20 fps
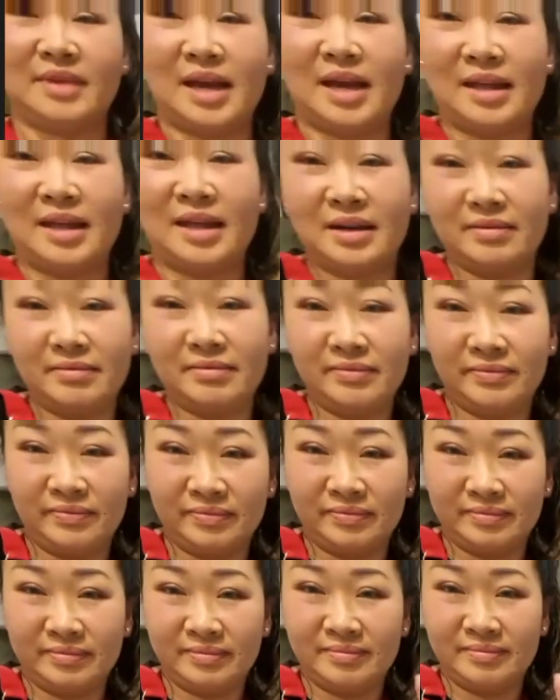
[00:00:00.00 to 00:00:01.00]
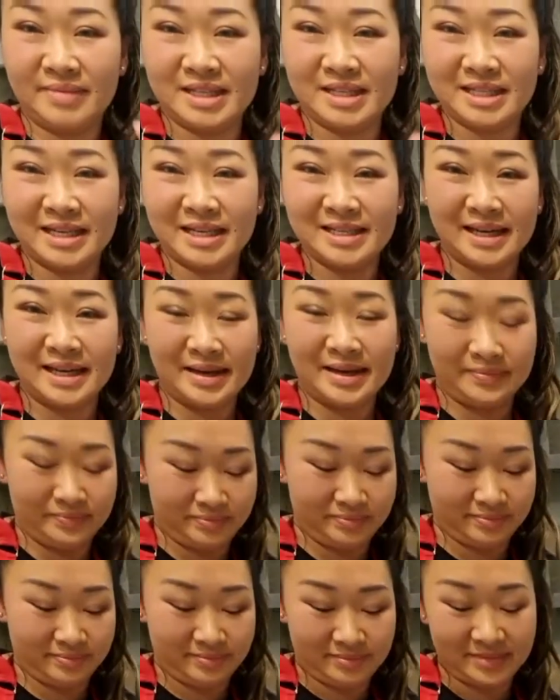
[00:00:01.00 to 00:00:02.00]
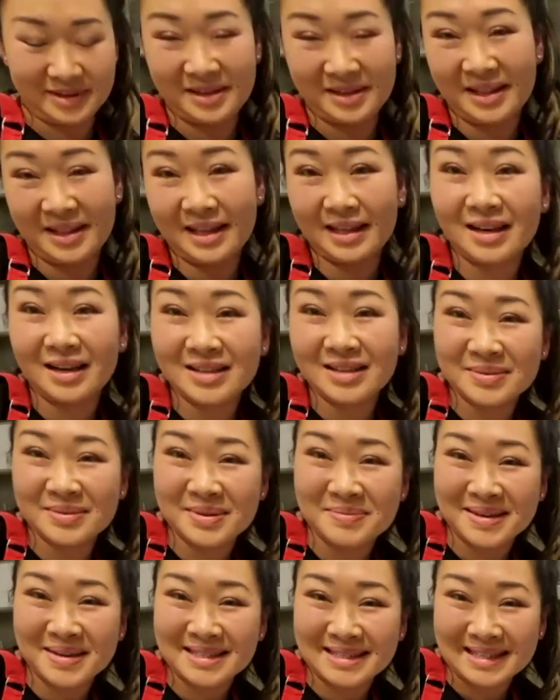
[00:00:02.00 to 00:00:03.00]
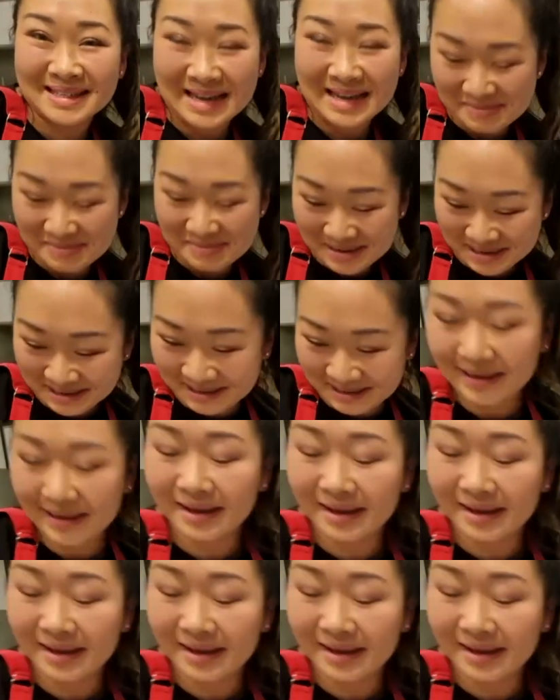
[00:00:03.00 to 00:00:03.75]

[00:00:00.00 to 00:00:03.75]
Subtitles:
And then much easier. That looks a bit messy now, but you know,